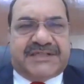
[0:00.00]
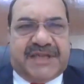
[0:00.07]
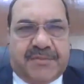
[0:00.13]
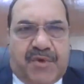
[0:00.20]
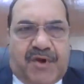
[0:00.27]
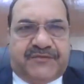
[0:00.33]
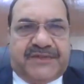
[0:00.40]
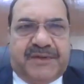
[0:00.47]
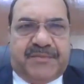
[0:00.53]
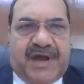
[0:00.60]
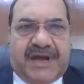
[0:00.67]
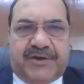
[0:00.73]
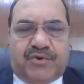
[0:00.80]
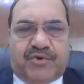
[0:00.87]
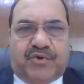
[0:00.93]
Some of them,
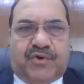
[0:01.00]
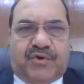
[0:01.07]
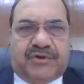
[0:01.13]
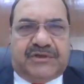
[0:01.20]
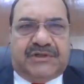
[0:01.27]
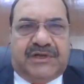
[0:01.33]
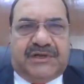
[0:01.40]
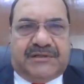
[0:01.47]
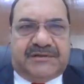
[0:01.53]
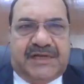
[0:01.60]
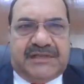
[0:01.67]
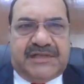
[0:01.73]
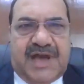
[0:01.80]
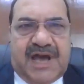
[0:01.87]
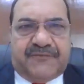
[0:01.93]
I don't know
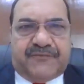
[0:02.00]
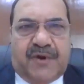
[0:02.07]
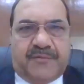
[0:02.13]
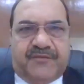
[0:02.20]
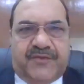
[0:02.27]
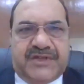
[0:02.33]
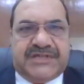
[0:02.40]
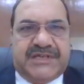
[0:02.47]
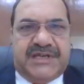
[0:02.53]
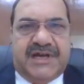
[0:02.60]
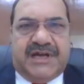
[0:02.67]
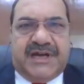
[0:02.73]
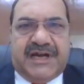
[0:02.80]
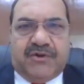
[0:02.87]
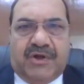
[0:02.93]
they are from which
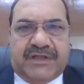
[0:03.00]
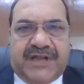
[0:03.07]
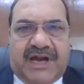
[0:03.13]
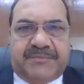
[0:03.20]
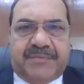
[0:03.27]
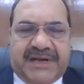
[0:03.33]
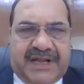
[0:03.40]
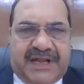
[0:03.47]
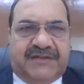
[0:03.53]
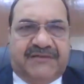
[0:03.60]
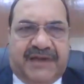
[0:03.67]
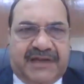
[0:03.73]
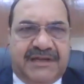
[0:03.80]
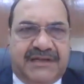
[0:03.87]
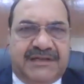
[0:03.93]
year and all that, but
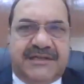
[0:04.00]
anyway,